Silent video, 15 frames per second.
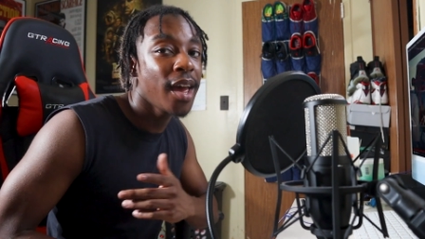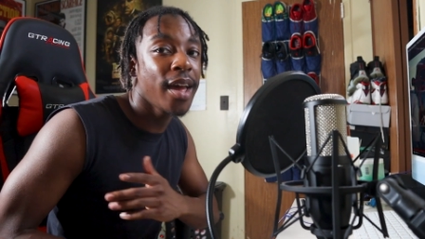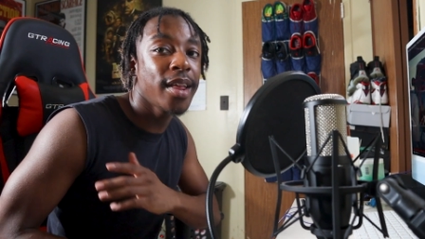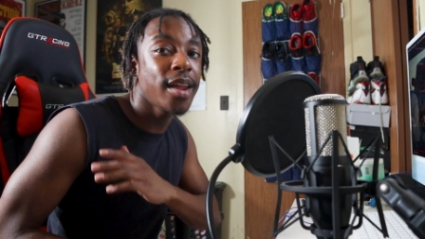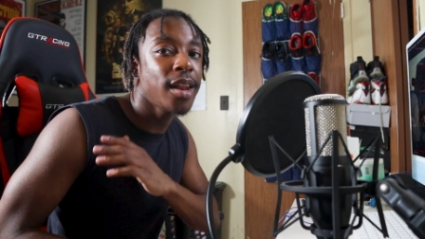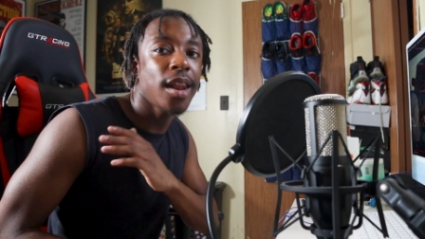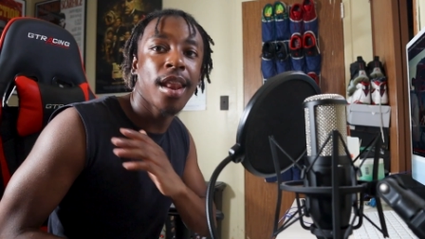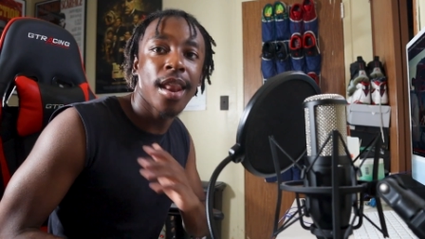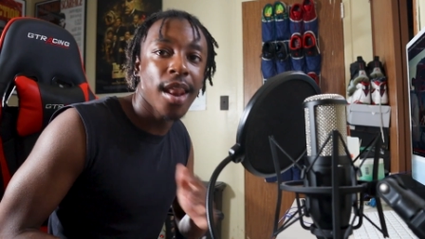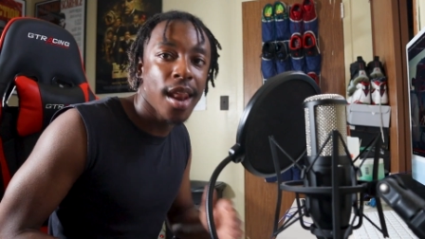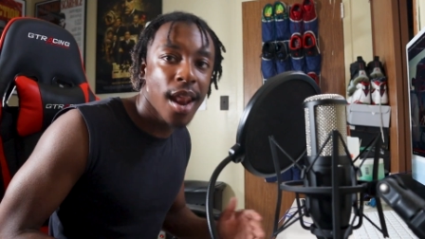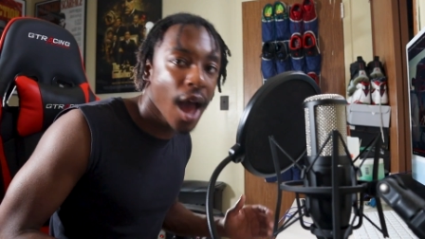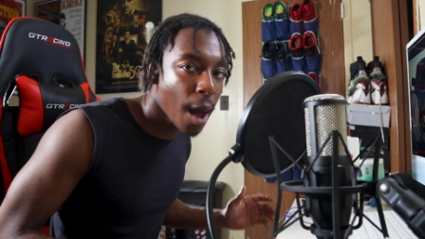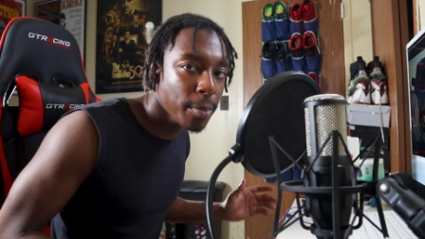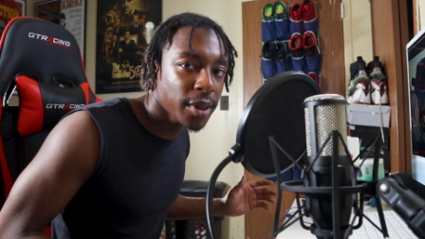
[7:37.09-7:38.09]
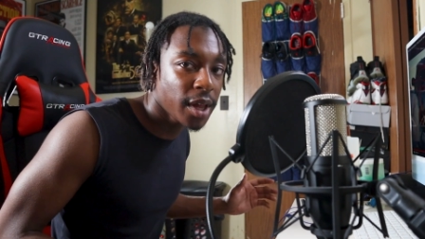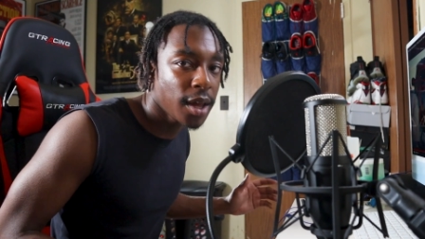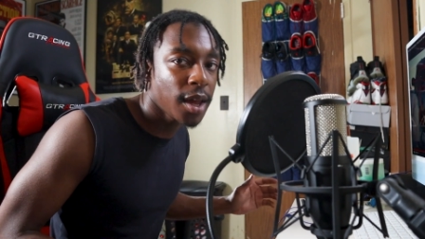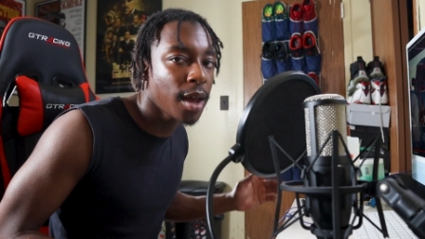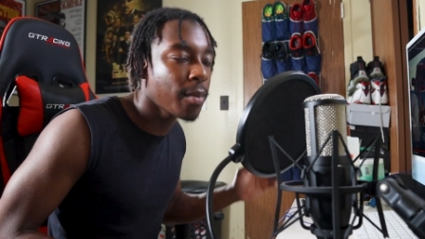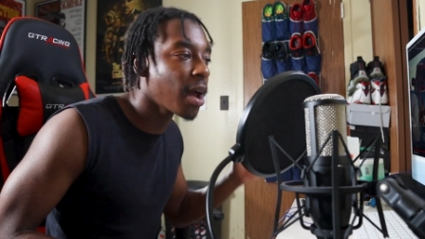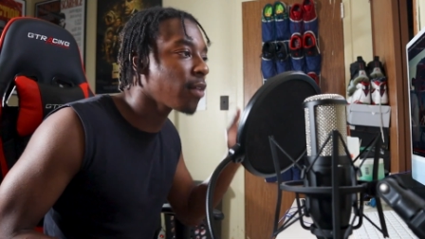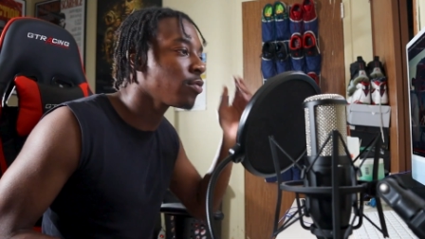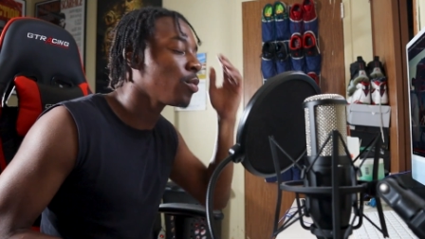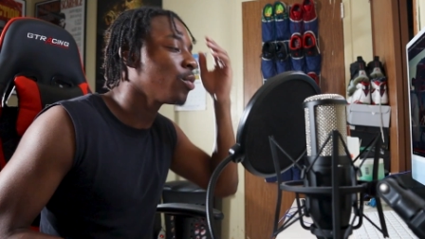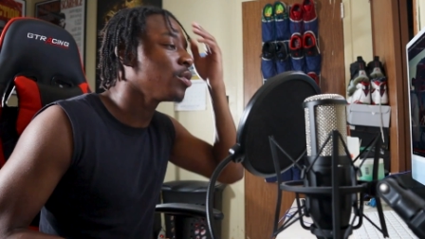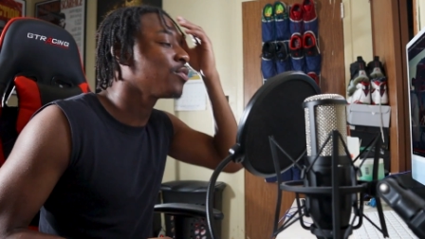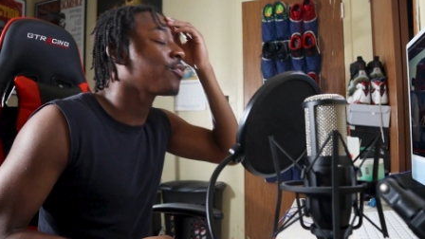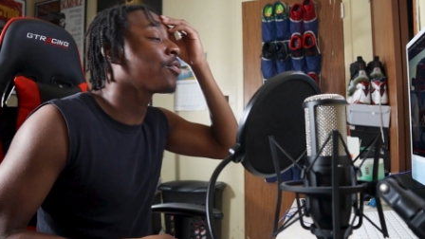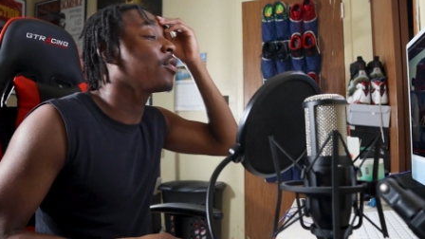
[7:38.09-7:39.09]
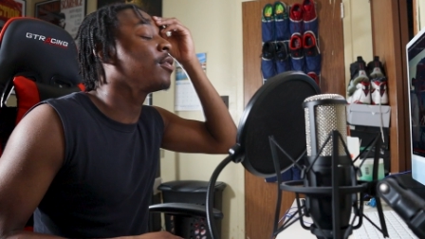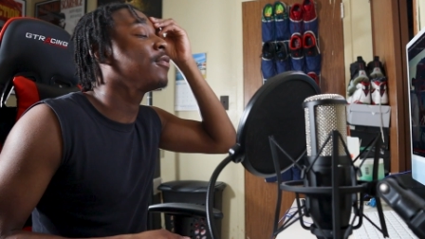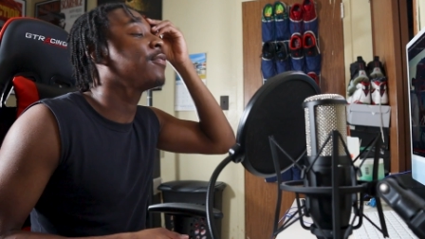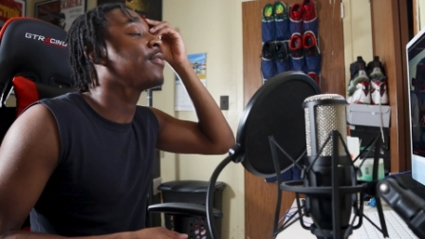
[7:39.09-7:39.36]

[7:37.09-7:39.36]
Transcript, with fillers: and not play the game afterwards. For a